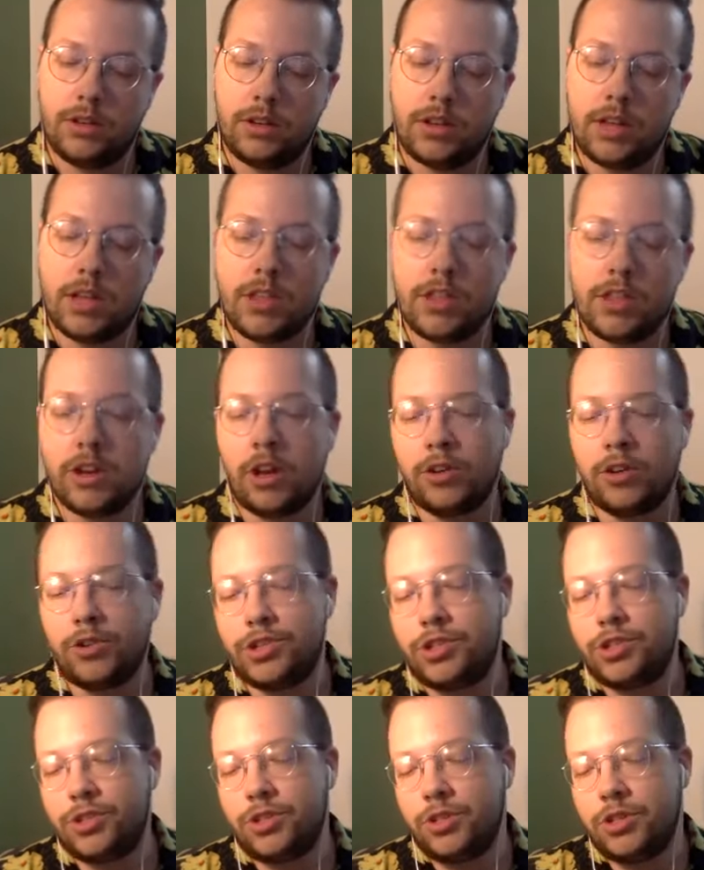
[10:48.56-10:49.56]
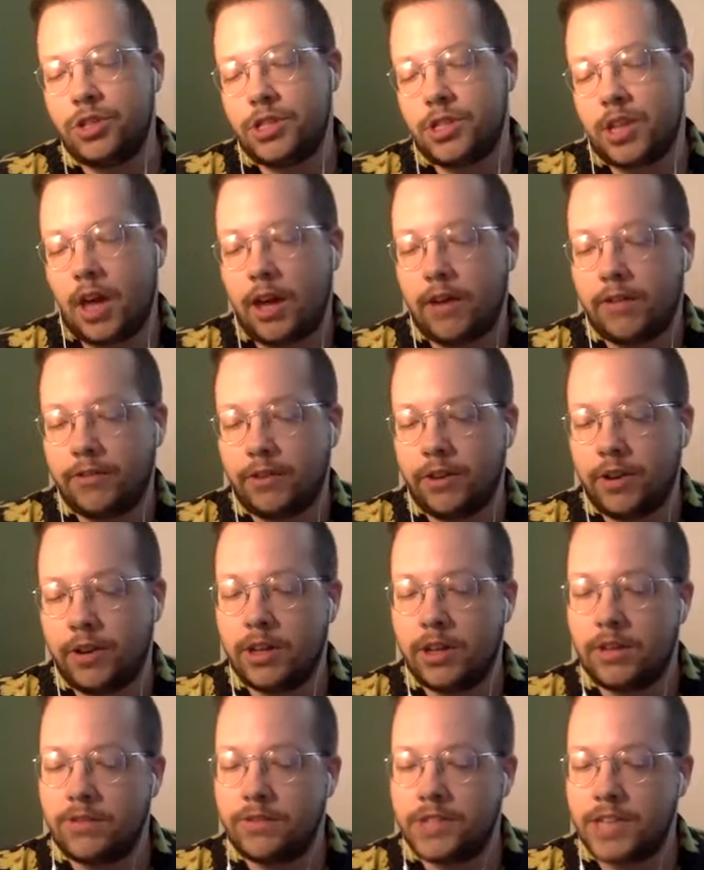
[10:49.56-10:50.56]
Nathan understood this
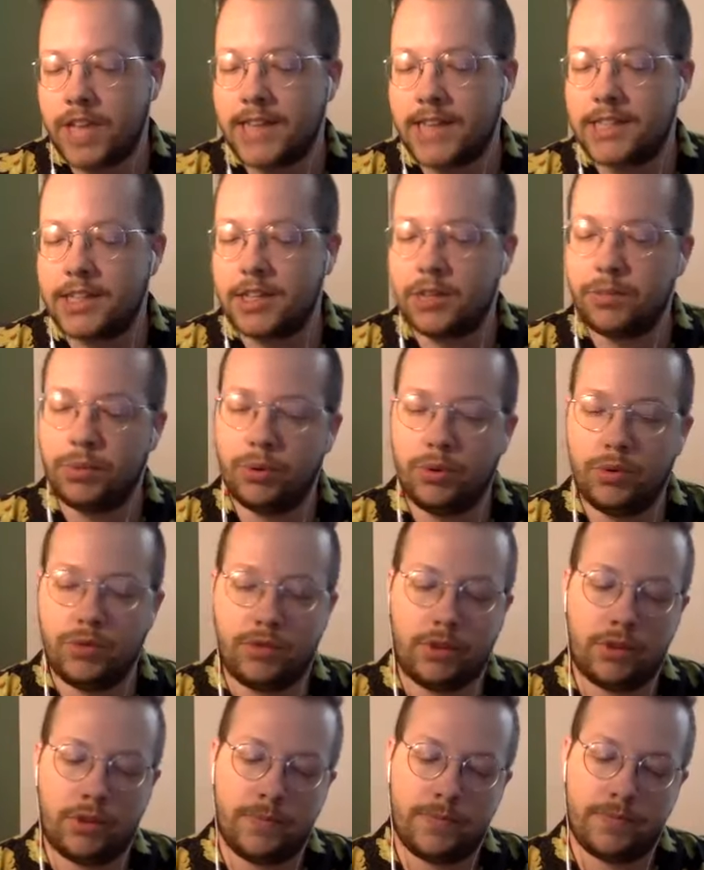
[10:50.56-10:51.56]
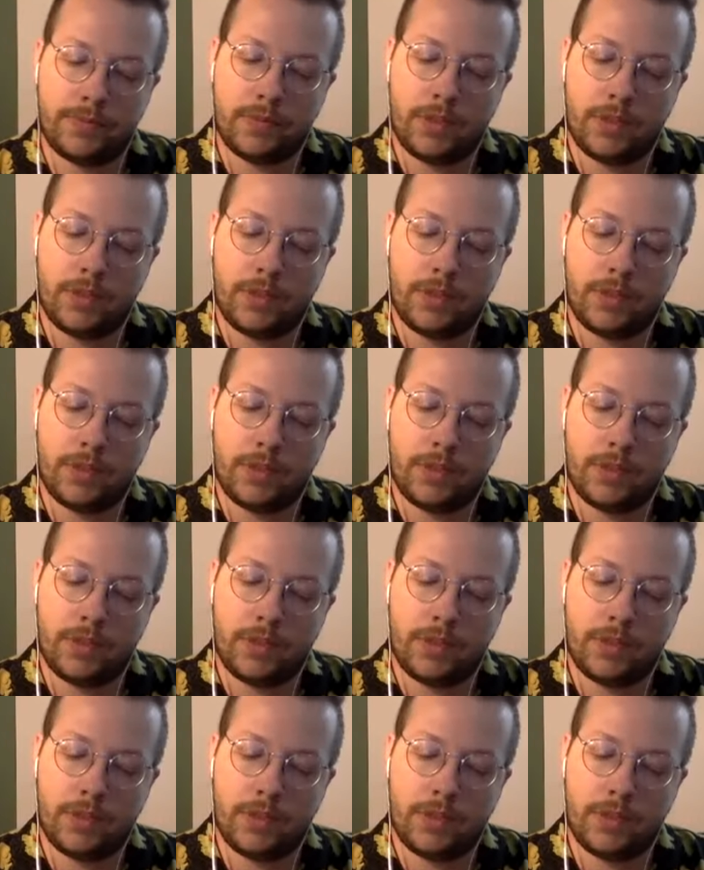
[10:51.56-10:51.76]
offering of tacit approval